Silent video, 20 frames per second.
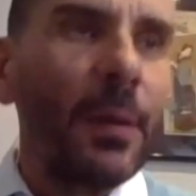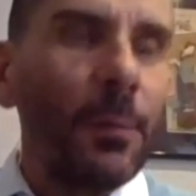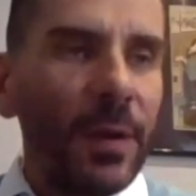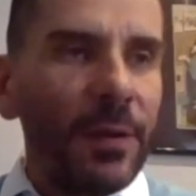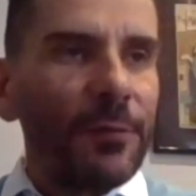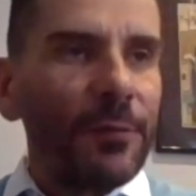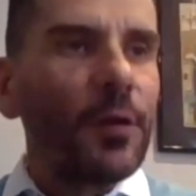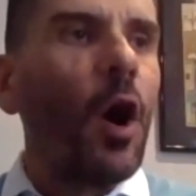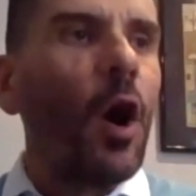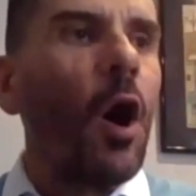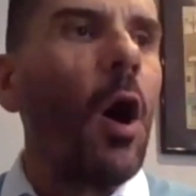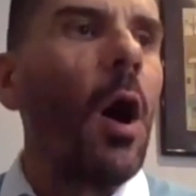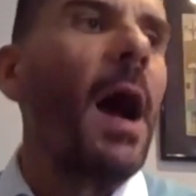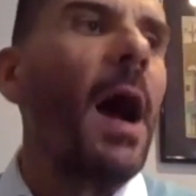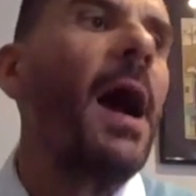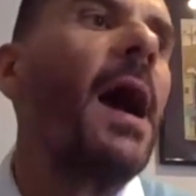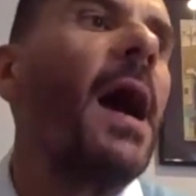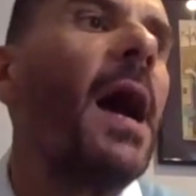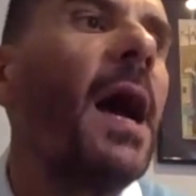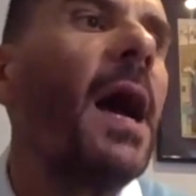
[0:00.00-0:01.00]
we've got
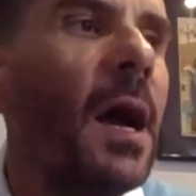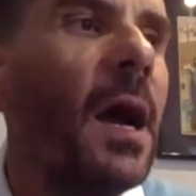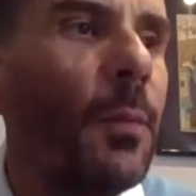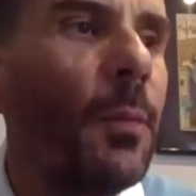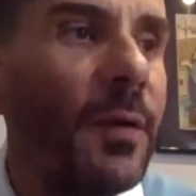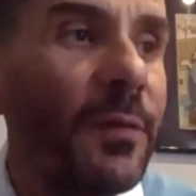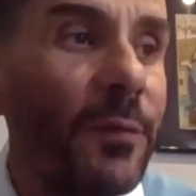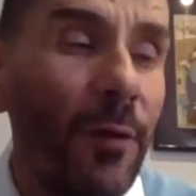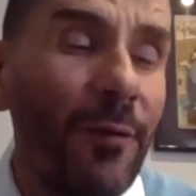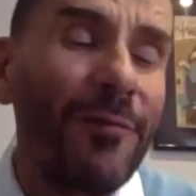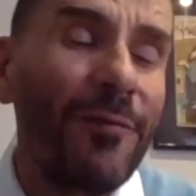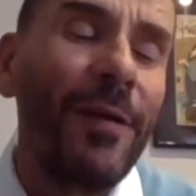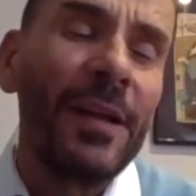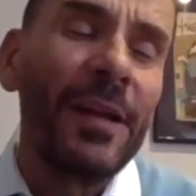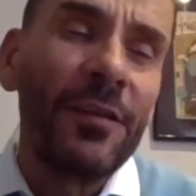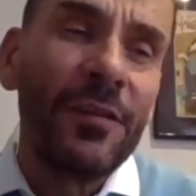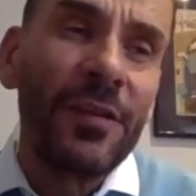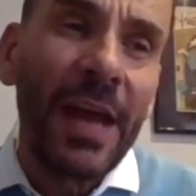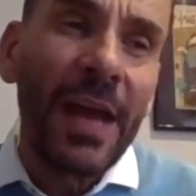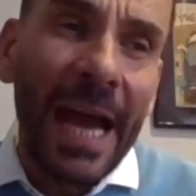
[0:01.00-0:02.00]
a
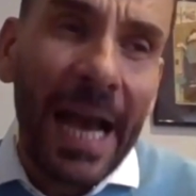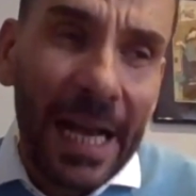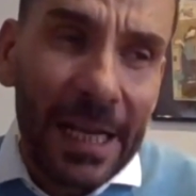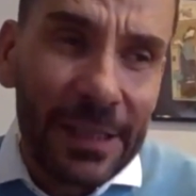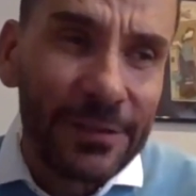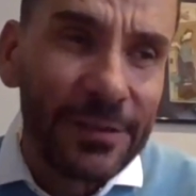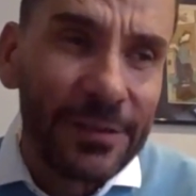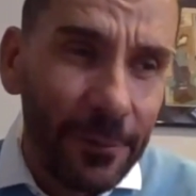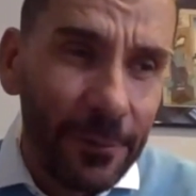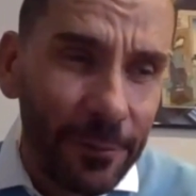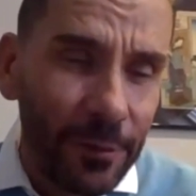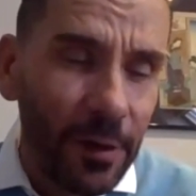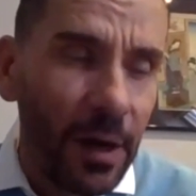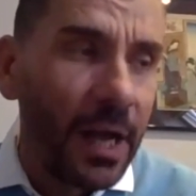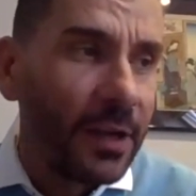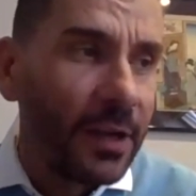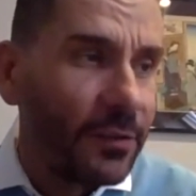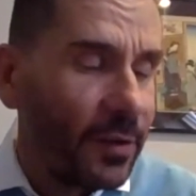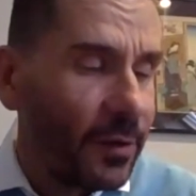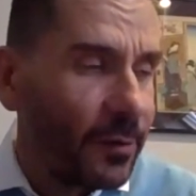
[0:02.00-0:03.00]
fantastic
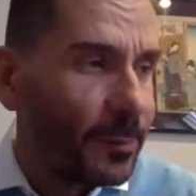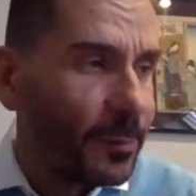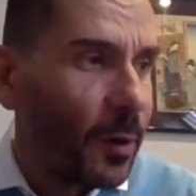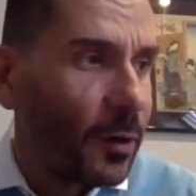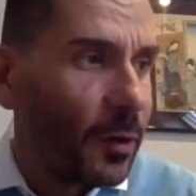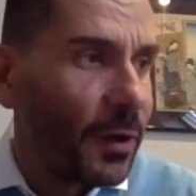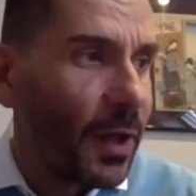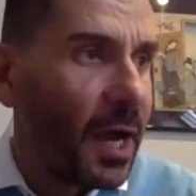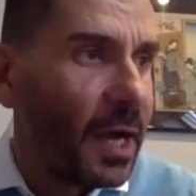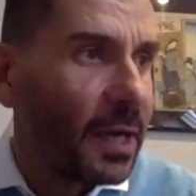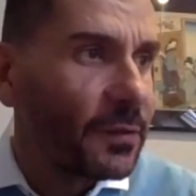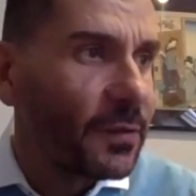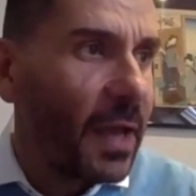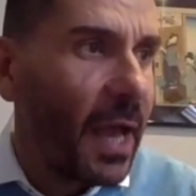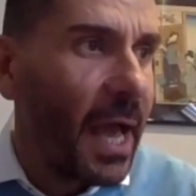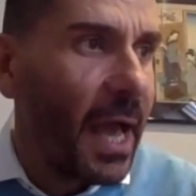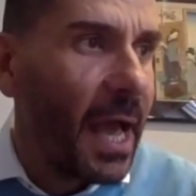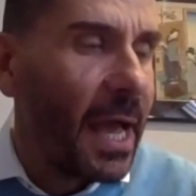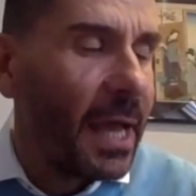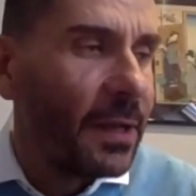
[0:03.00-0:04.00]
variety of product,
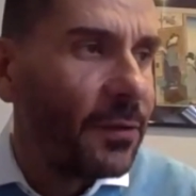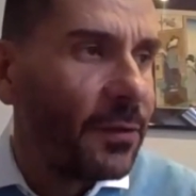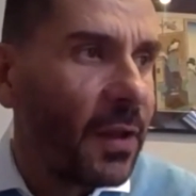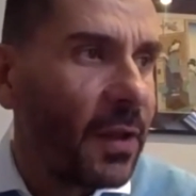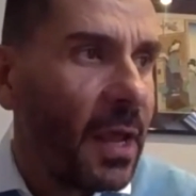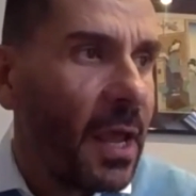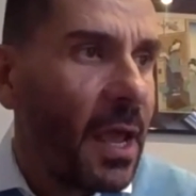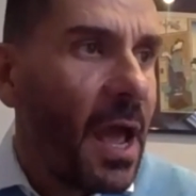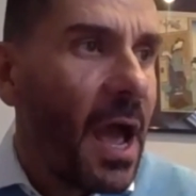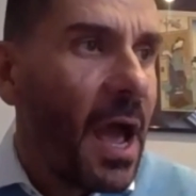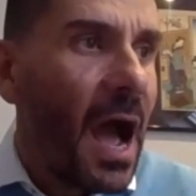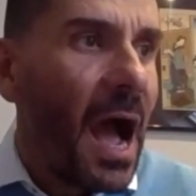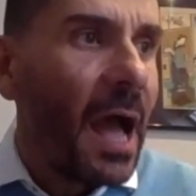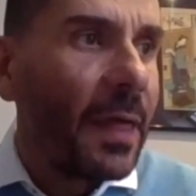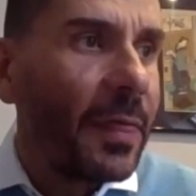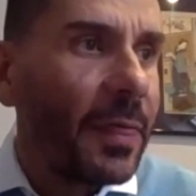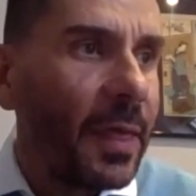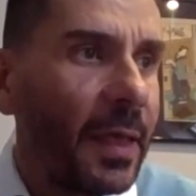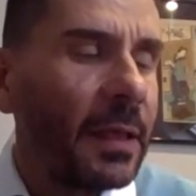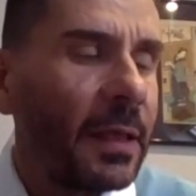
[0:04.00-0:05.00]
and I
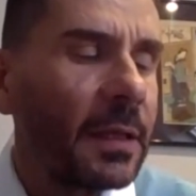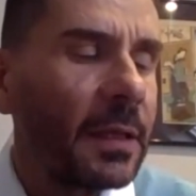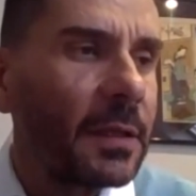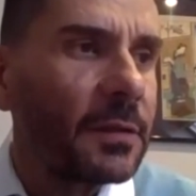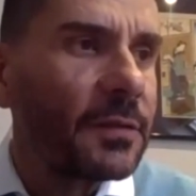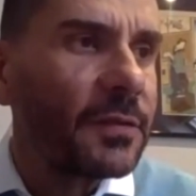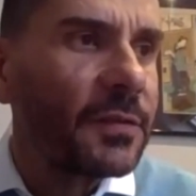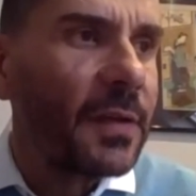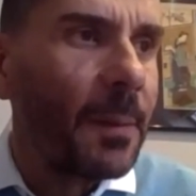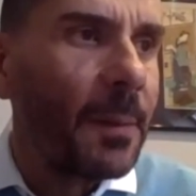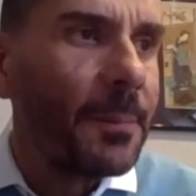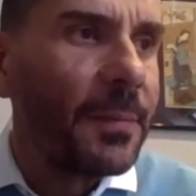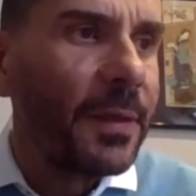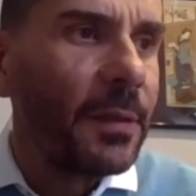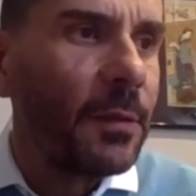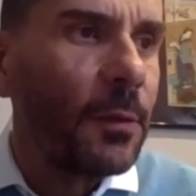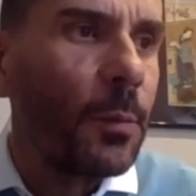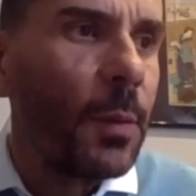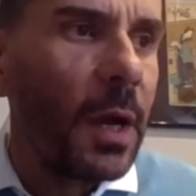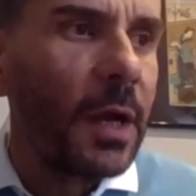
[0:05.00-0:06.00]
think something
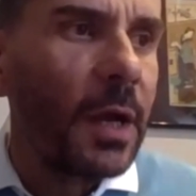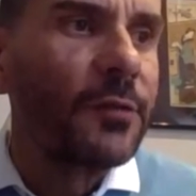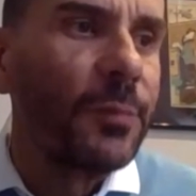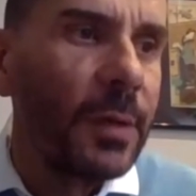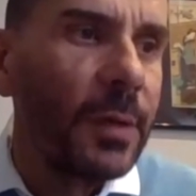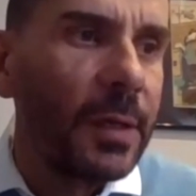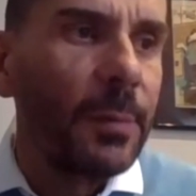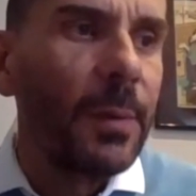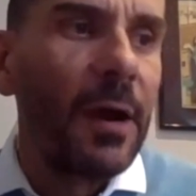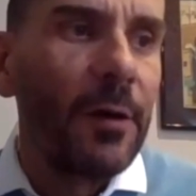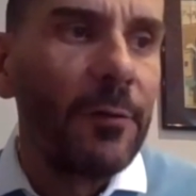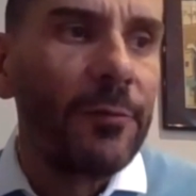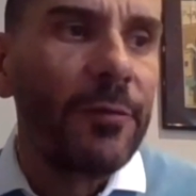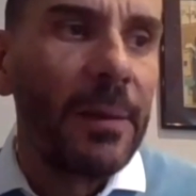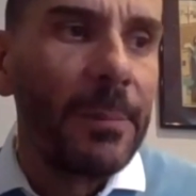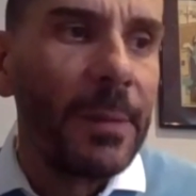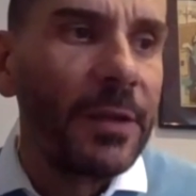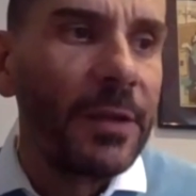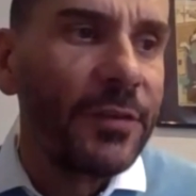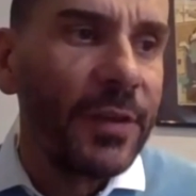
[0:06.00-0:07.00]
that works really well for
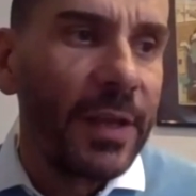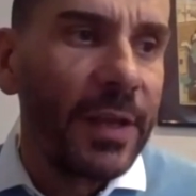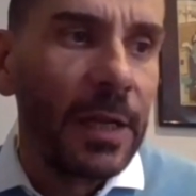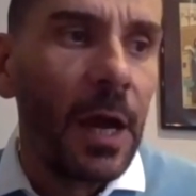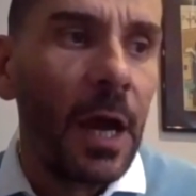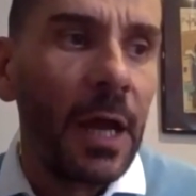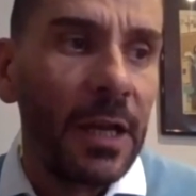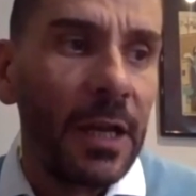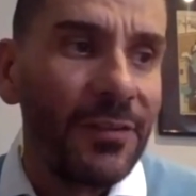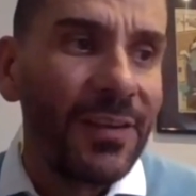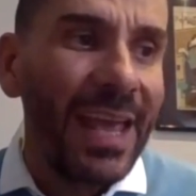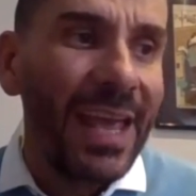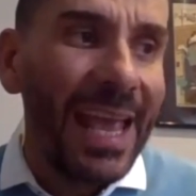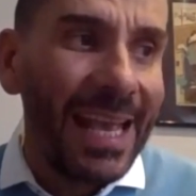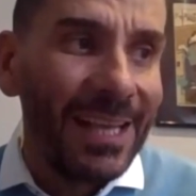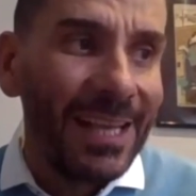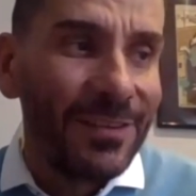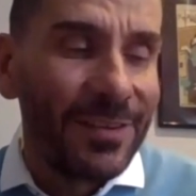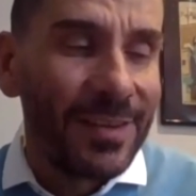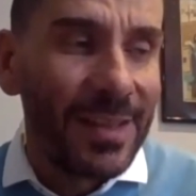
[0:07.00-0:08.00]
MSC in Ireland
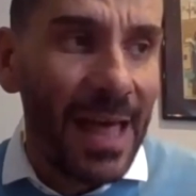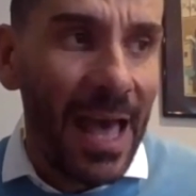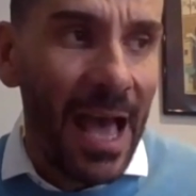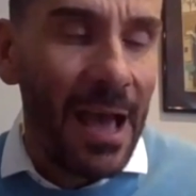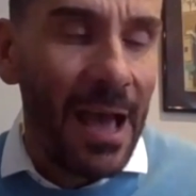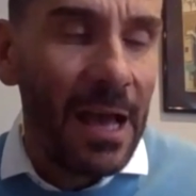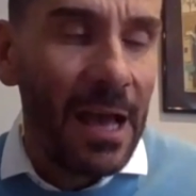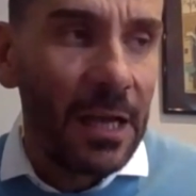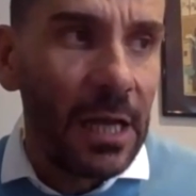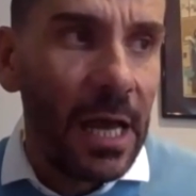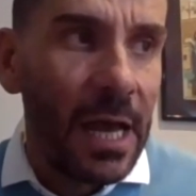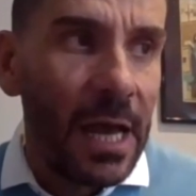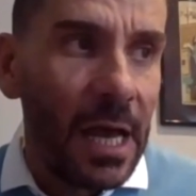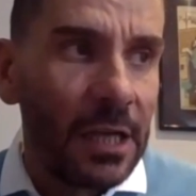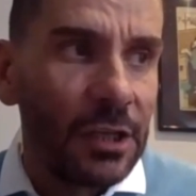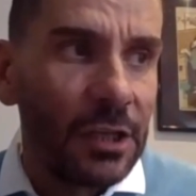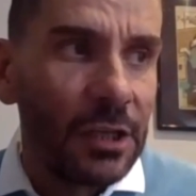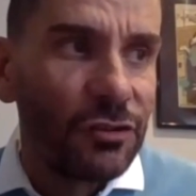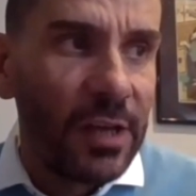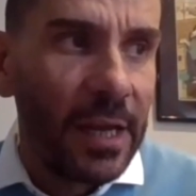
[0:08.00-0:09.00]
is that
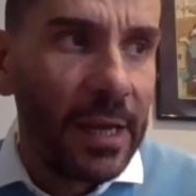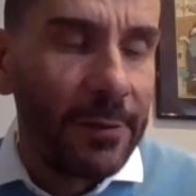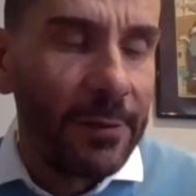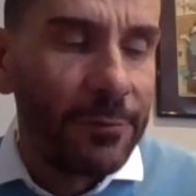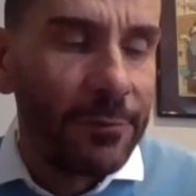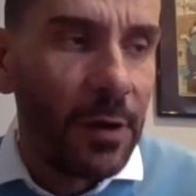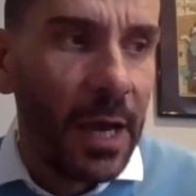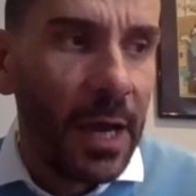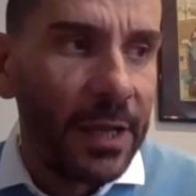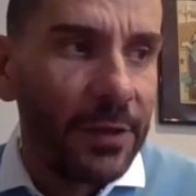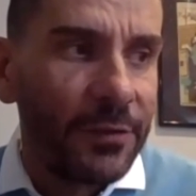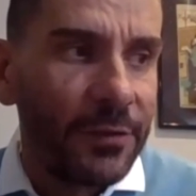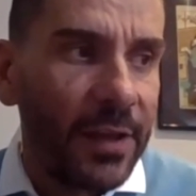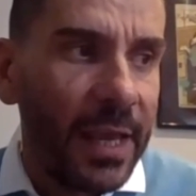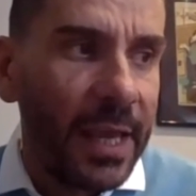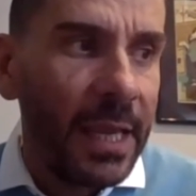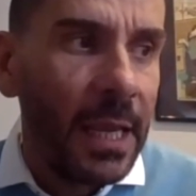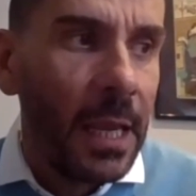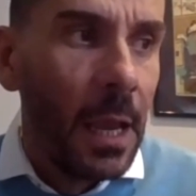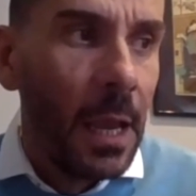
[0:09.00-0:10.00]
sheer
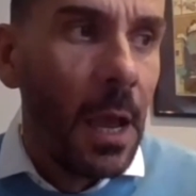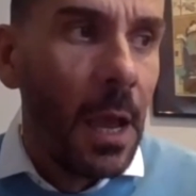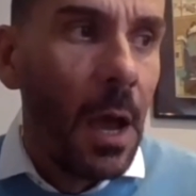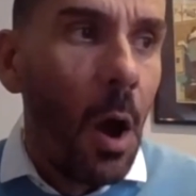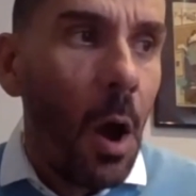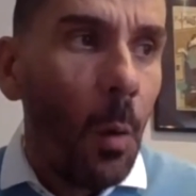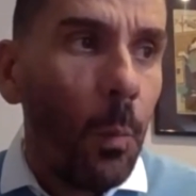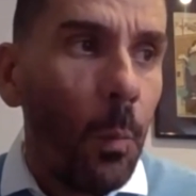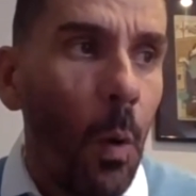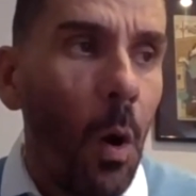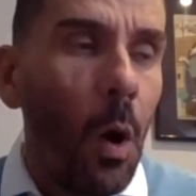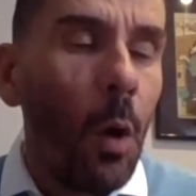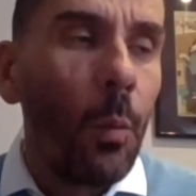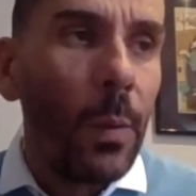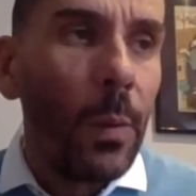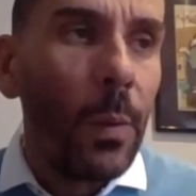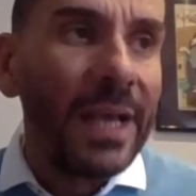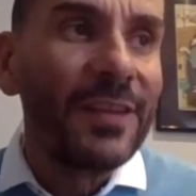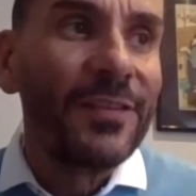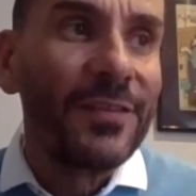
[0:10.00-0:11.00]
variety. What
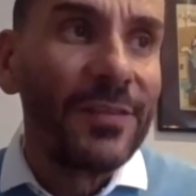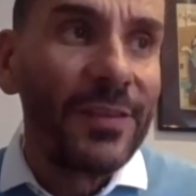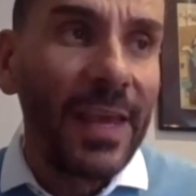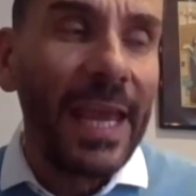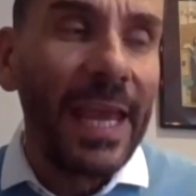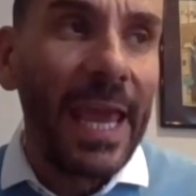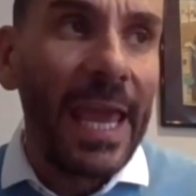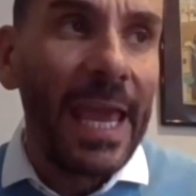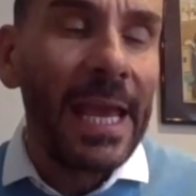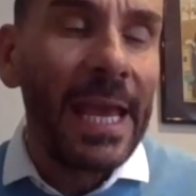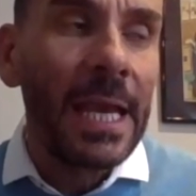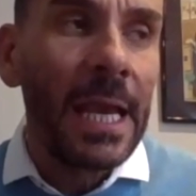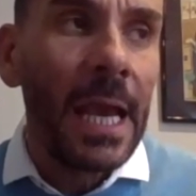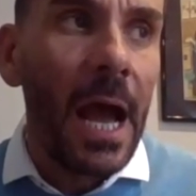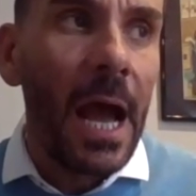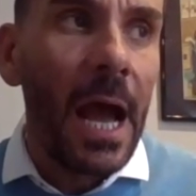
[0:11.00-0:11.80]
we're seeing